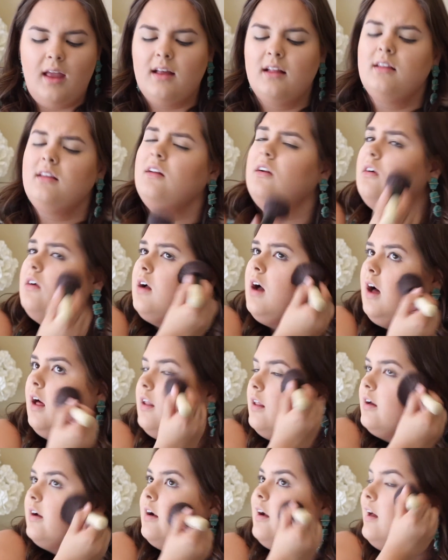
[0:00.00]
a little
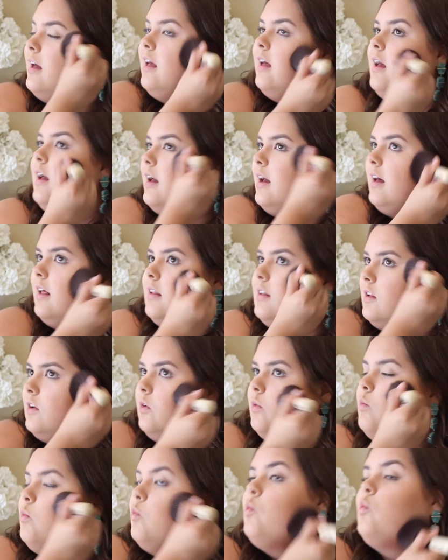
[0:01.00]
color, a
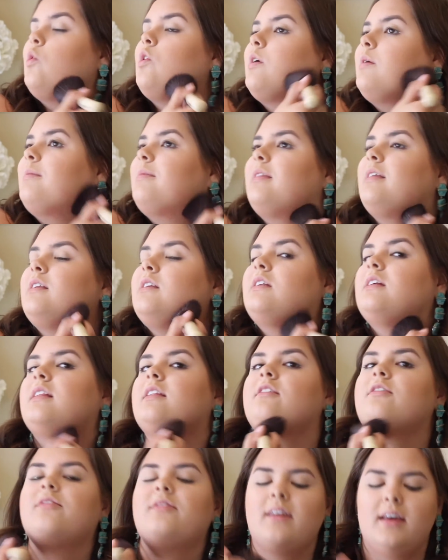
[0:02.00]
little warmth to
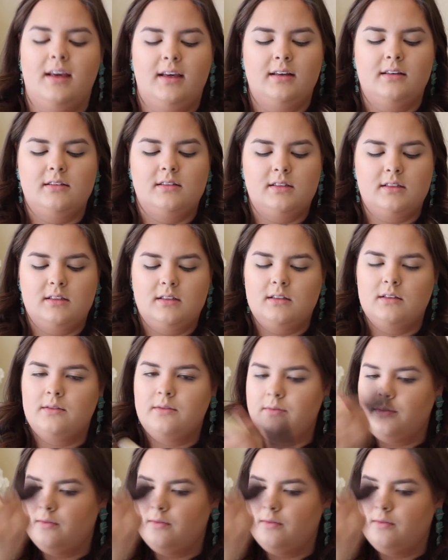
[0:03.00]
the face.